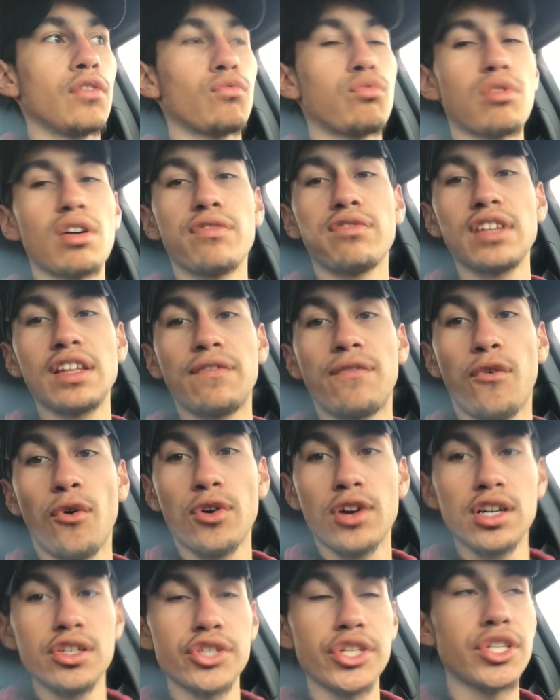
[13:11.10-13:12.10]
roughly
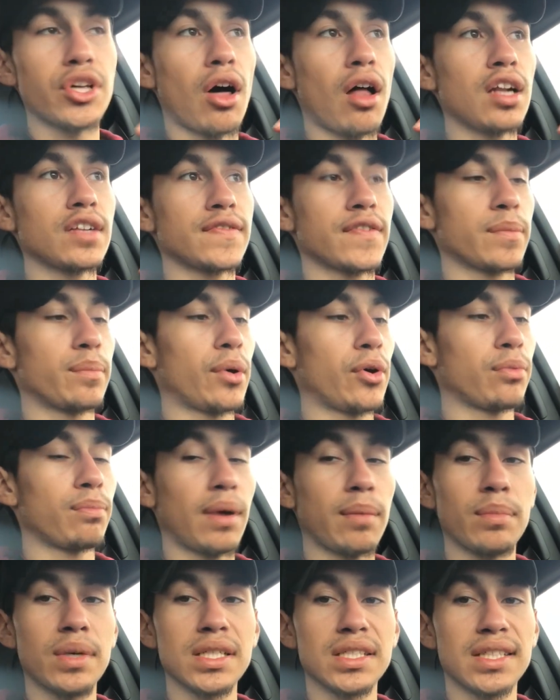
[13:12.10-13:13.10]
$400 for both
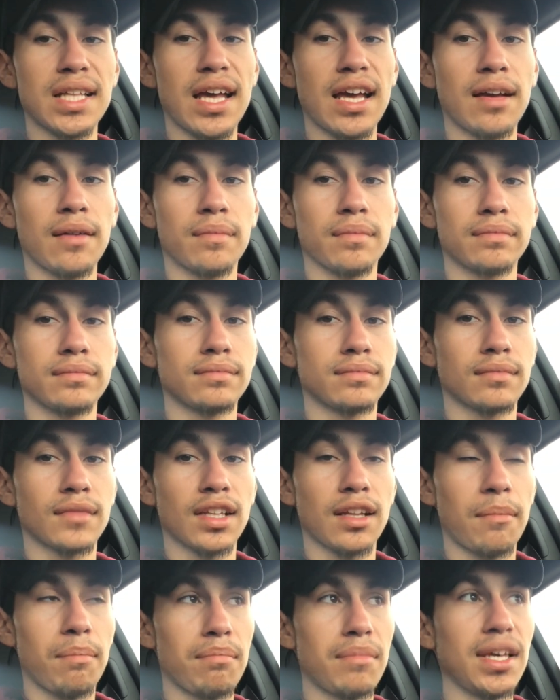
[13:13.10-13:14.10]
my Mustang,
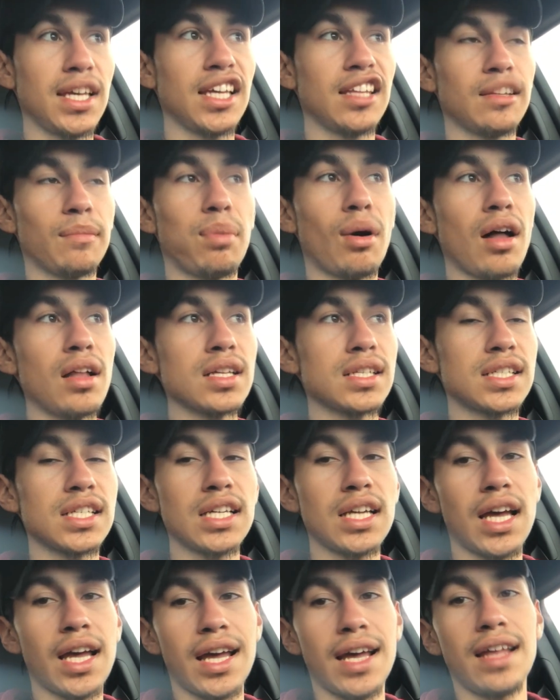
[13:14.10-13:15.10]
me and the
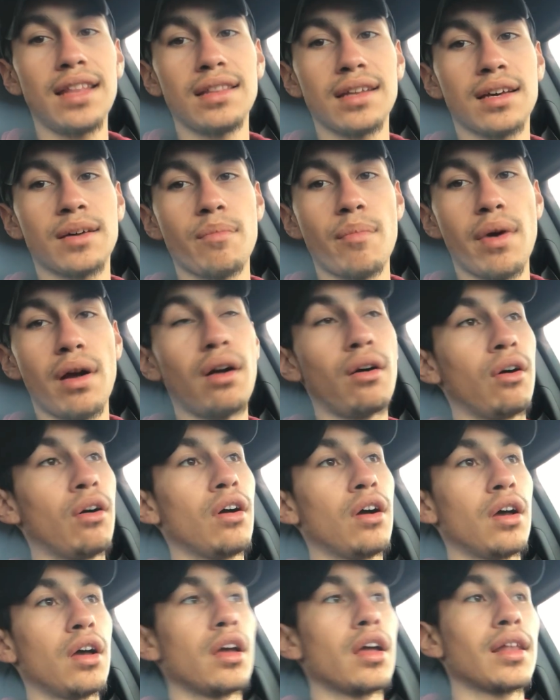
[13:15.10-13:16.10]
policy, and the Camaro.
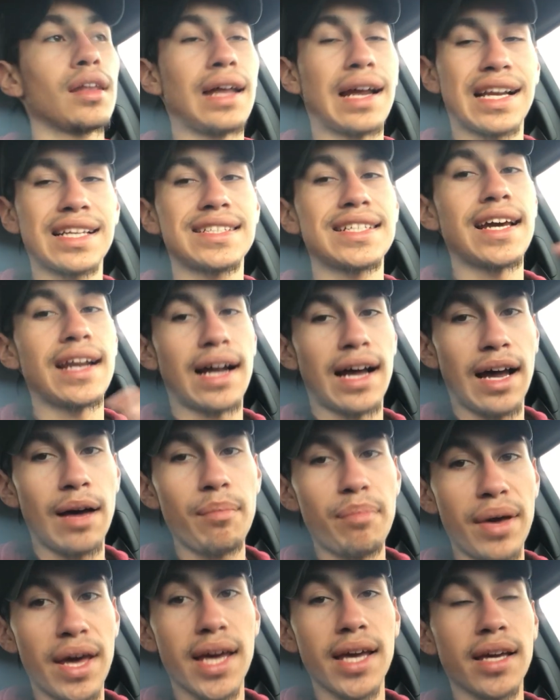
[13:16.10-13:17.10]
Like I said,
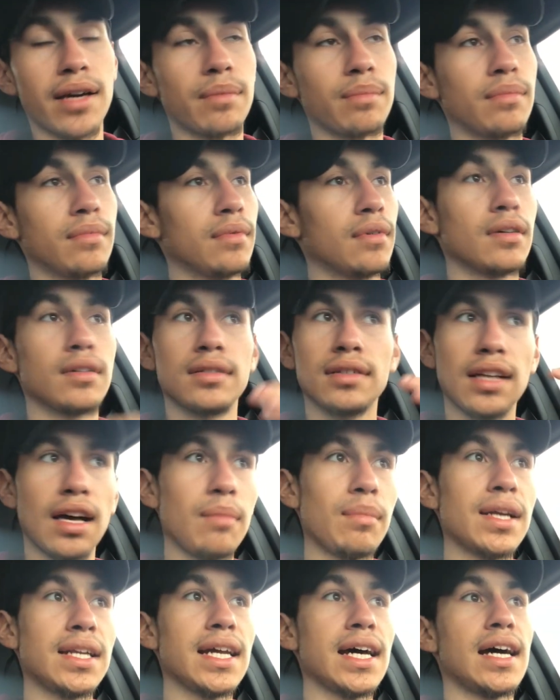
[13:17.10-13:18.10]
I'm paying him,
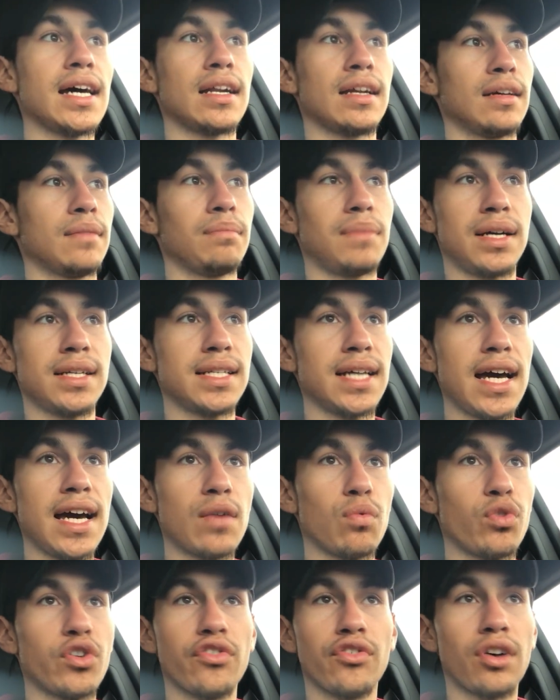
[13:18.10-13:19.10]
not my dad. My
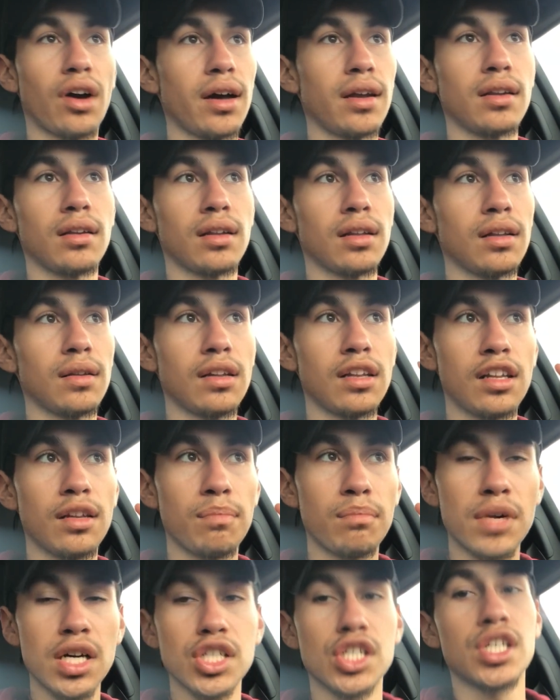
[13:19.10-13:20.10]
dad would have gotten a
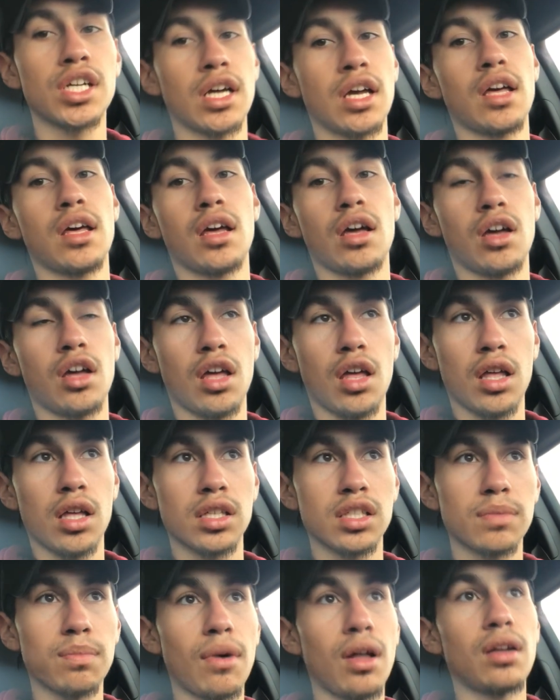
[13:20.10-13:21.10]
much
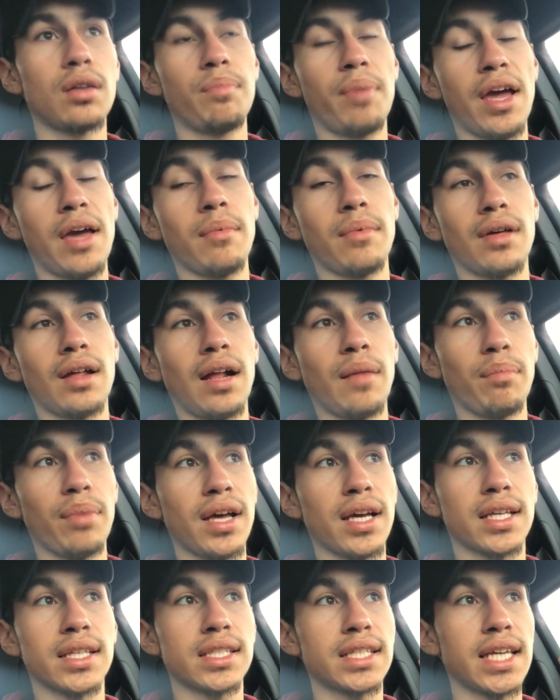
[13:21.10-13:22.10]
smaller payment, I
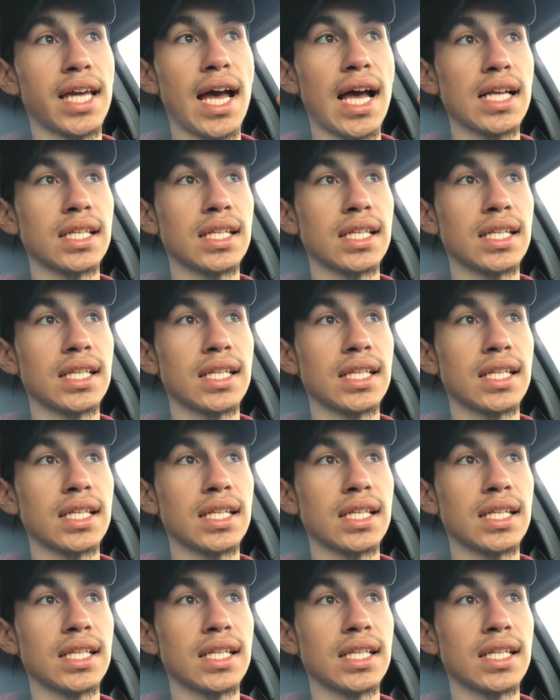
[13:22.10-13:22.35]
bet, because